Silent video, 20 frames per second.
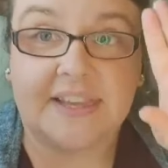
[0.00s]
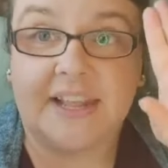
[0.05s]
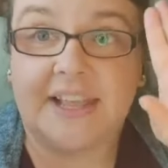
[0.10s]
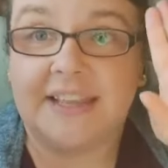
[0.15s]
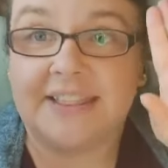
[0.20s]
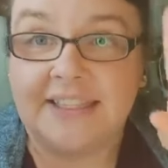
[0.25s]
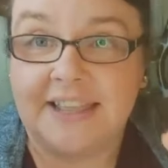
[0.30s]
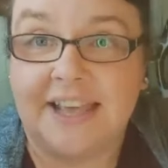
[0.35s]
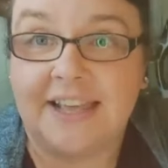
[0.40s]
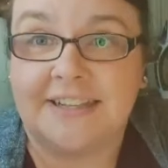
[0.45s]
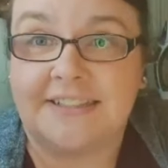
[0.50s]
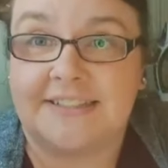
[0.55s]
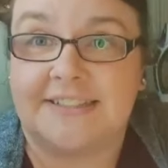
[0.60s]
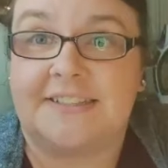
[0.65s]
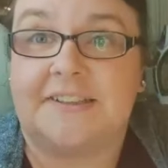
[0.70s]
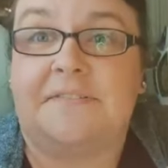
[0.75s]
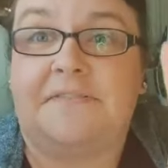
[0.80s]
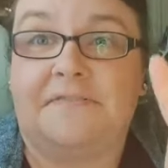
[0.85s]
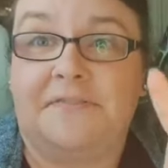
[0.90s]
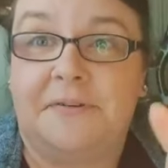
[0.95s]
That's
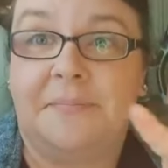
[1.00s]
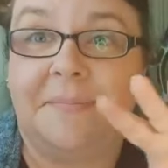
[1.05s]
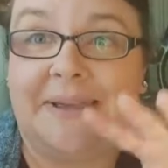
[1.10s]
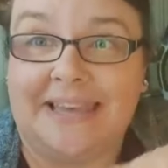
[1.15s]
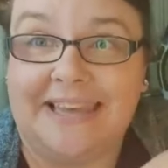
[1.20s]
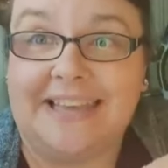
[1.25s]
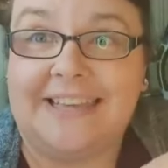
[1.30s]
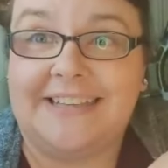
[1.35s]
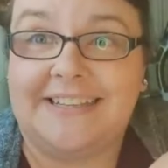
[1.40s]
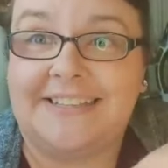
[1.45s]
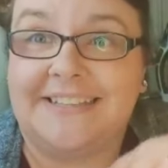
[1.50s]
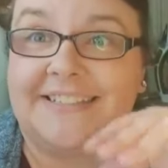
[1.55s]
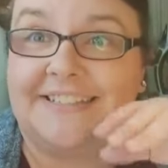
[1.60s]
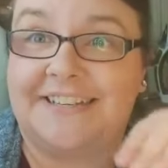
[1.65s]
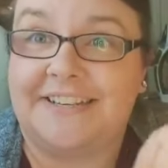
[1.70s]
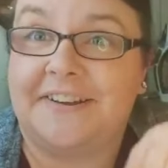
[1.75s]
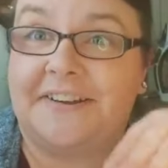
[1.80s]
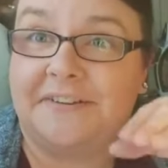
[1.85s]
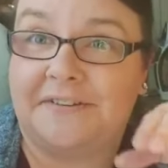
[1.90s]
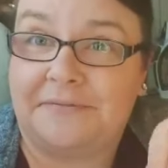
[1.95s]
for me
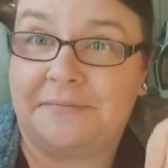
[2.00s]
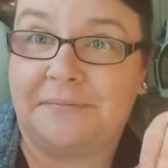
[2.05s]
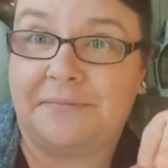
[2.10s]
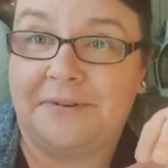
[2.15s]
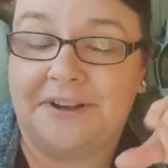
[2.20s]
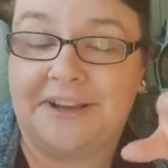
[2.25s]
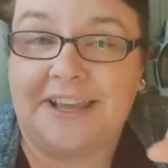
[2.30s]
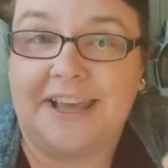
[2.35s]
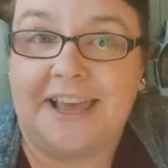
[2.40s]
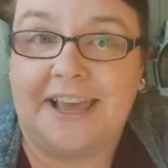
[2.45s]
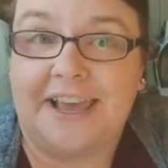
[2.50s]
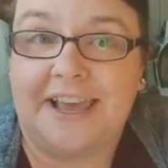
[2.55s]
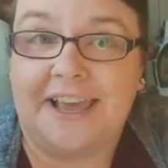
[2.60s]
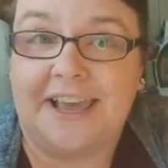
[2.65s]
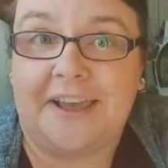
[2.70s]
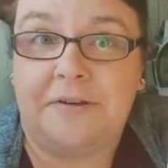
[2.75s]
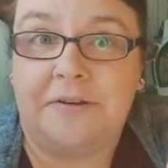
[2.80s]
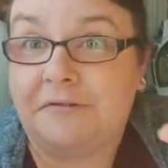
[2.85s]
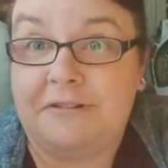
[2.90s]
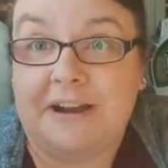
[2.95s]
to work out
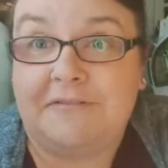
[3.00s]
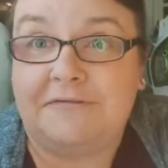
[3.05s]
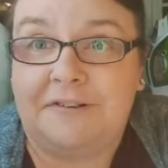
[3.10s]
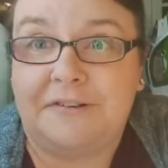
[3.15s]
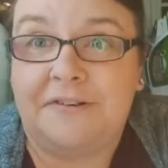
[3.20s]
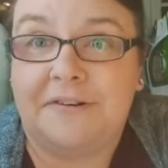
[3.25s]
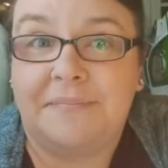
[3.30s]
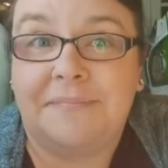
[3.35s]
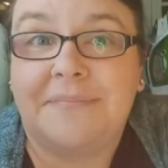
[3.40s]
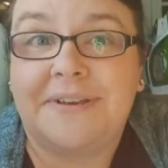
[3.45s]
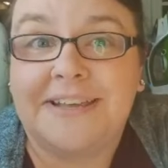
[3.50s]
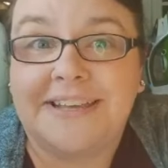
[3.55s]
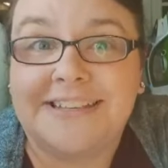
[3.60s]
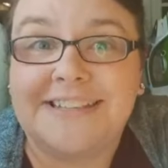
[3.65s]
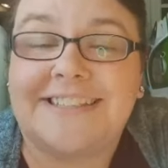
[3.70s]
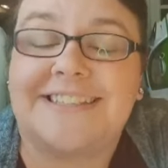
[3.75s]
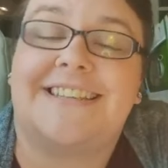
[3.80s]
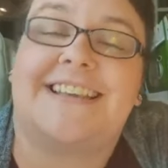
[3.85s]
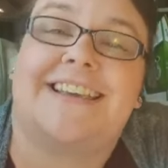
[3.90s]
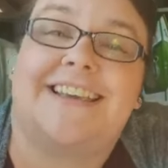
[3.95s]
your raffle number.
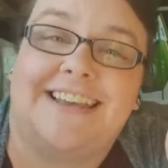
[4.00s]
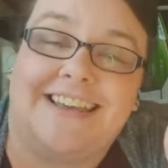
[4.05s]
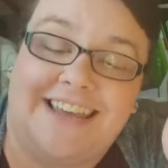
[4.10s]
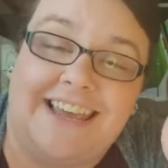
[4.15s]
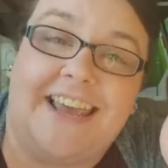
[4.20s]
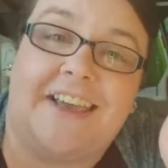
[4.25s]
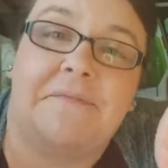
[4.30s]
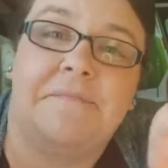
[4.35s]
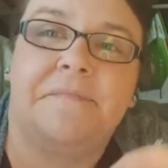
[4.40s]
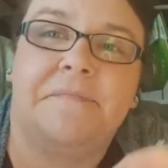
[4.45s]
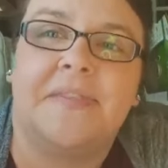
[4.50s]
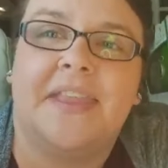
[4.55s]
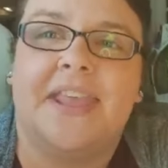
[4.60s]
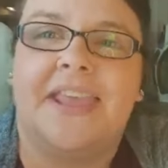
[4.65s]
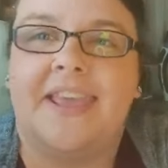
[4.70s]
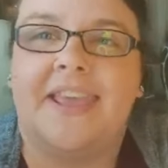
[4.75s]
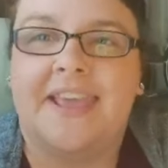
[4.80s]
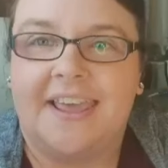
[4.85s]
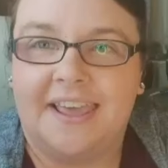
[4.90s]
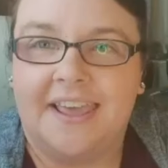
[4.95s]
So yeah,
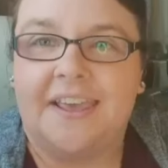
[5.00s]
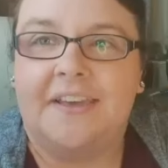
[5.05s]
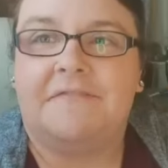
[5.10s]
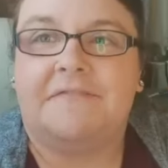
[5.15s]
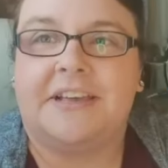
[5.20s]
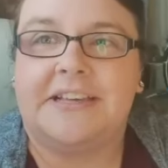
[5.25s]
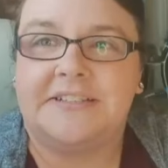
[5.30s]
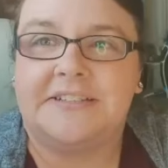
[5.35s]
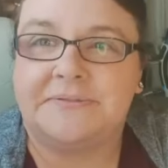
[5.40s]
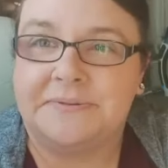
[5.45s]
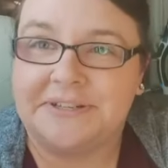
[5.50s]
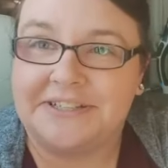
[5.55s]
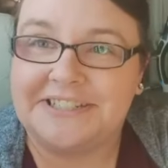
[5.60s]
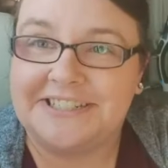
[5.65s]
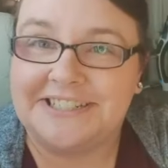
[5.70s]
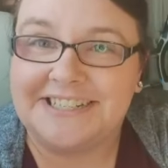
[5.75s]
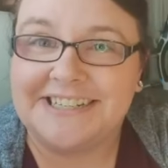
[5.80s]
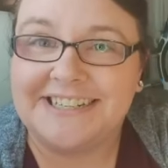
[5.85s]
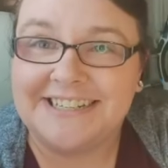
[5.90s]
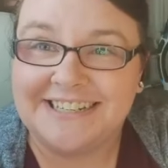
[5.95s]
thanks for
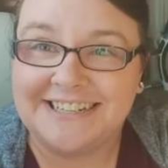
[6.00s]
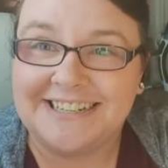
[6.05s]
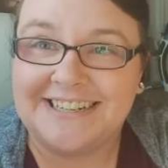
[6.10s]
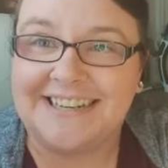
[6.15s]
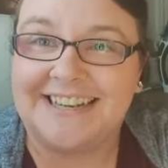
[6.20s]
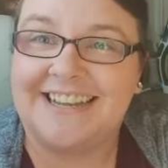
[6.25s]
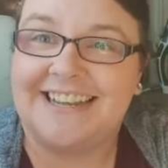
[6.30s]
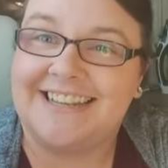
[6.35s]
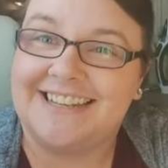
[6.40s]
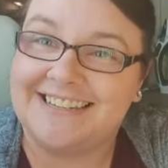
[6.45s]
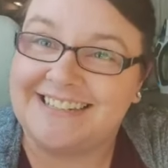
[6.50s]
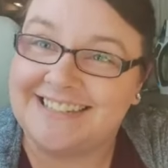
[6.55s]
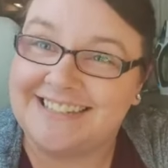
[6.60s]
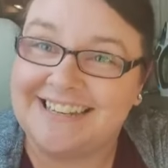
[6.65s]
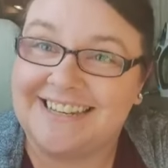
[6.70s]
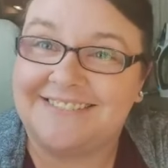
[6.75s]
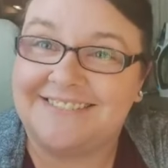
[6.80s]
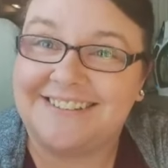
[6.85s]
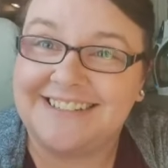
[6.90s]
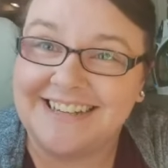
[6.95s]
watching, and I'll
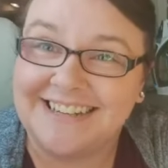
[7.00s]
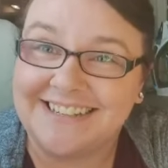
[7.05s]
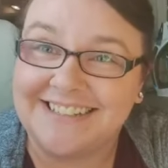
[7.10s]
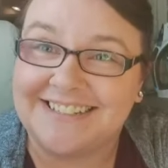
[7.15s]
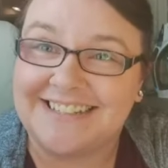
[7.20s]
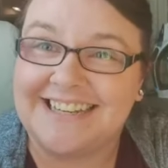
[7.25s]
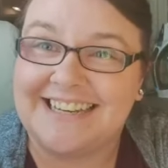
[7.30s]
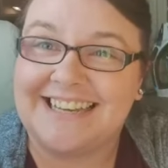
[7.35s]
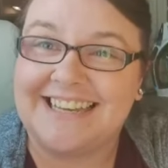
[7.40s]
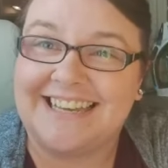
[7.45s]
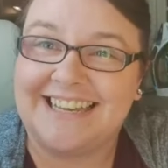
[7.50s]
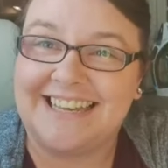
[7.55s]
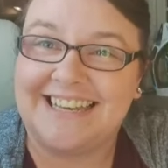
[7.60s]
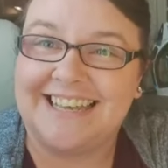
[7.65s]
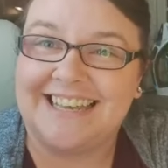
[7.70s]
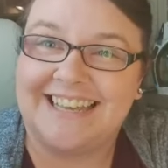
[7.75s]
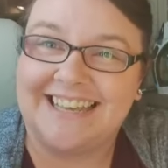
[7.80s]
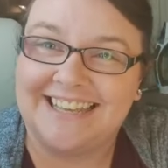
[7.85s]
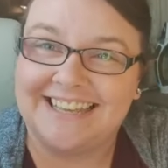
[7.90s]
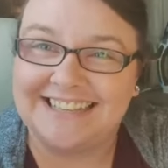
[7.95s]
see you all next week.
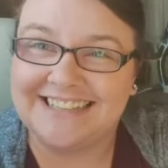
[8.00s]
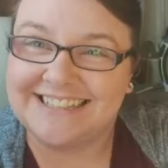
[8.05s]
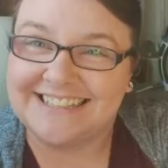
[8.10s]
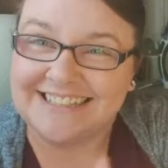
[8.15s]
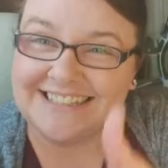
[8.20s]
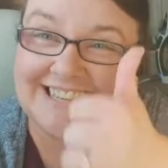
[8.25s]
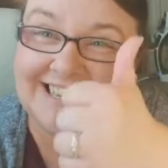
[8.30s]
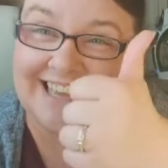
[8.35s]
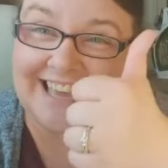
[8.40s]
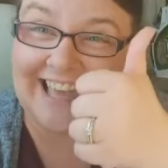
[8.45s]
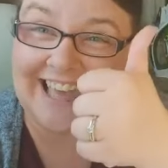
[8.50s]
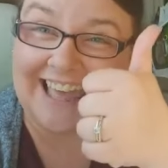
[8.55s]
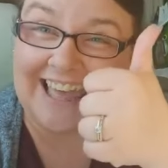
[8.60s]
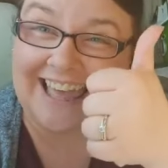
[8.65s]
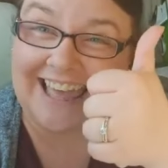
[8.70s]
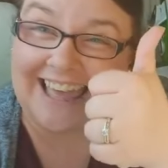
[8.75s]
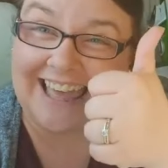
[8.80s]
See ya.